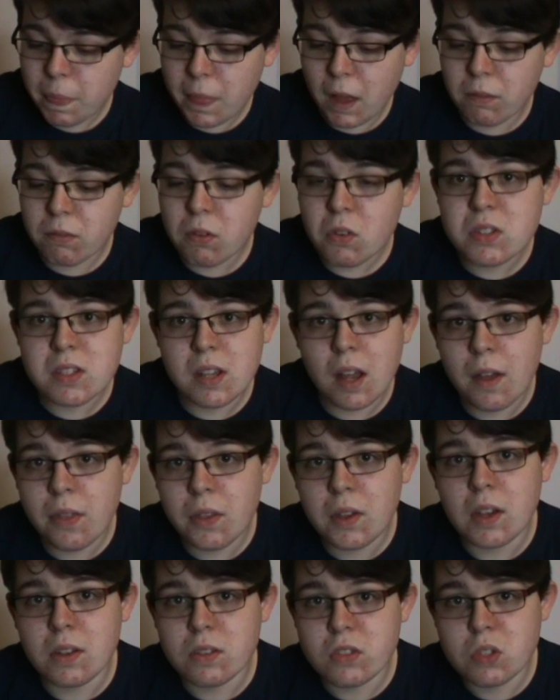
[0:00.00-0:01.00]
I've got
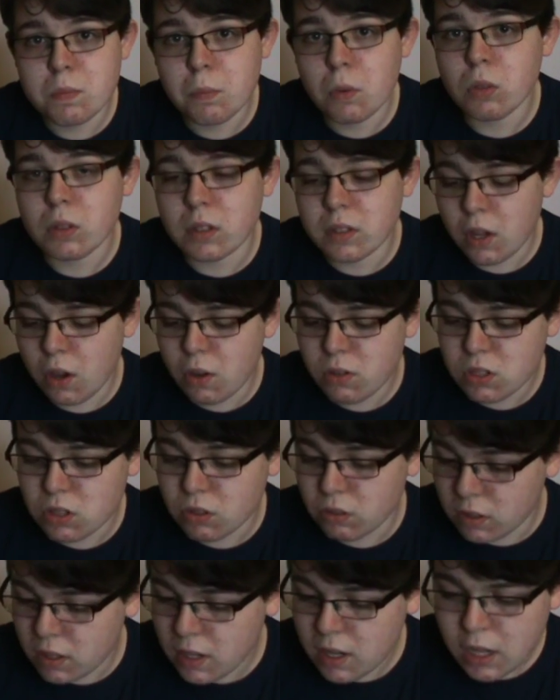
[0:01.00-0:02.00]
other smaller notes
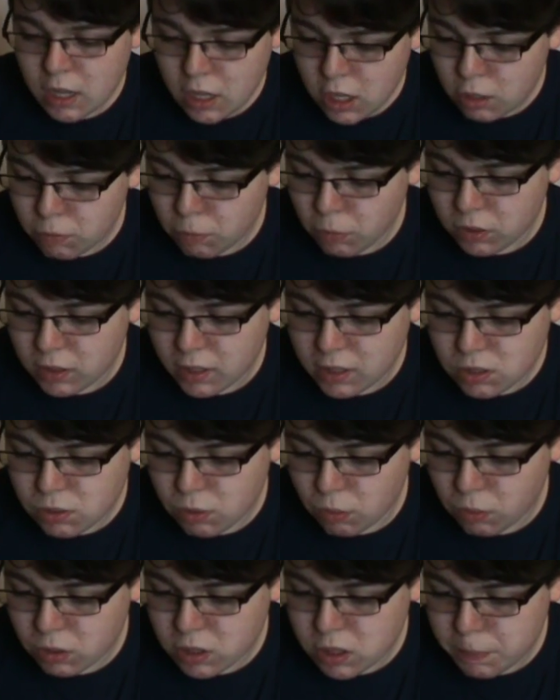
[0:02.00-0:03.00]
on what they
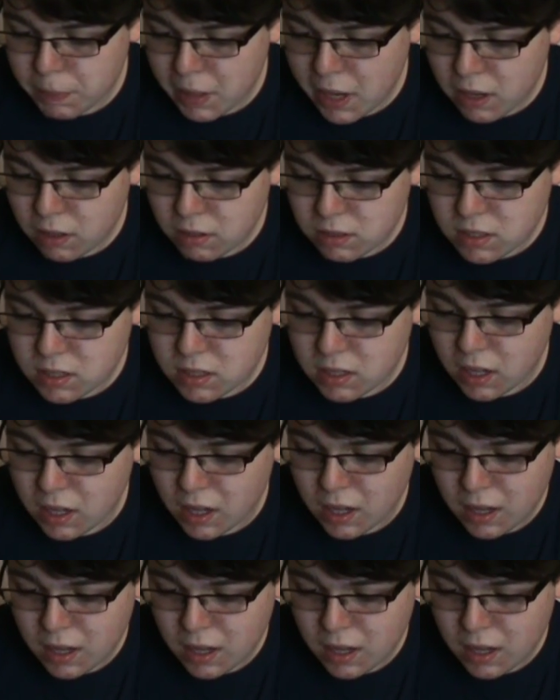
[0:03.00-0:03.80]
talked about,